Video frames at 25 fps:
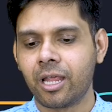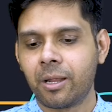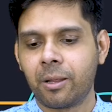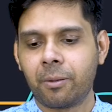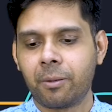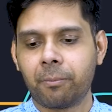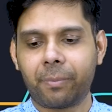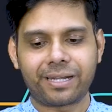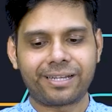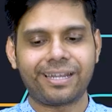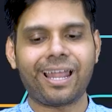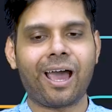
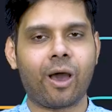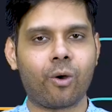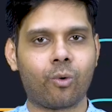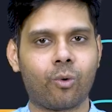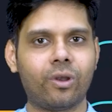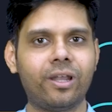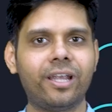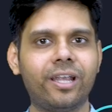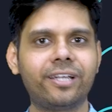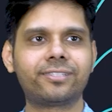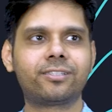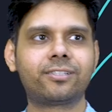But now
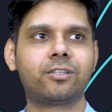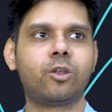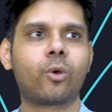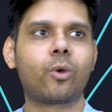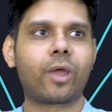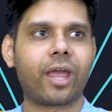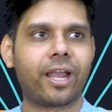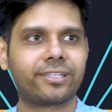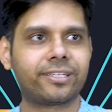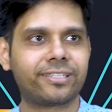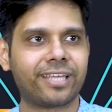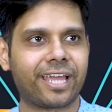let's look
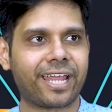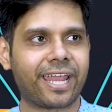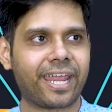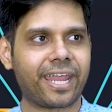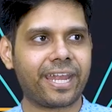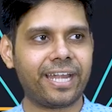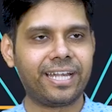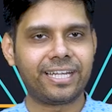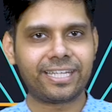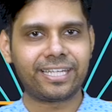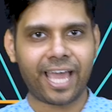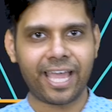at the
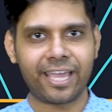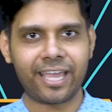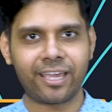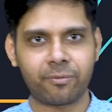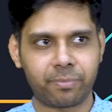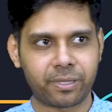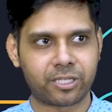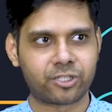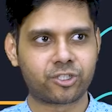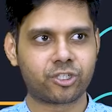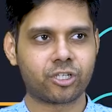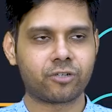entire
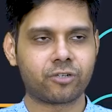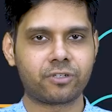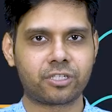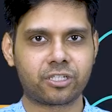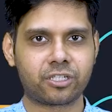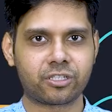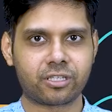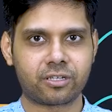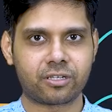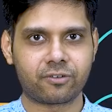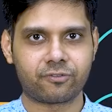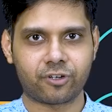picture which
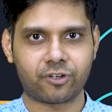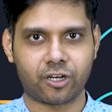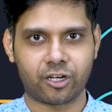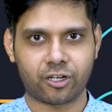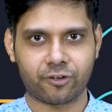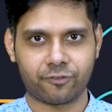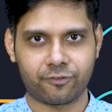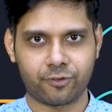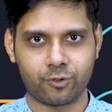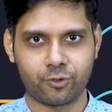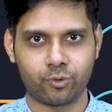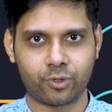is in front
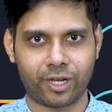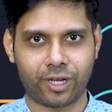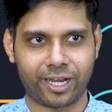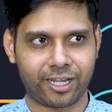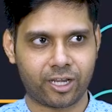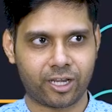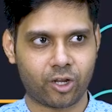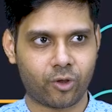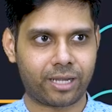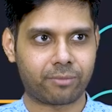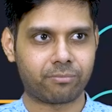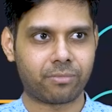of you right
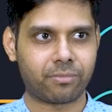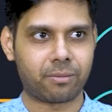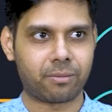now at my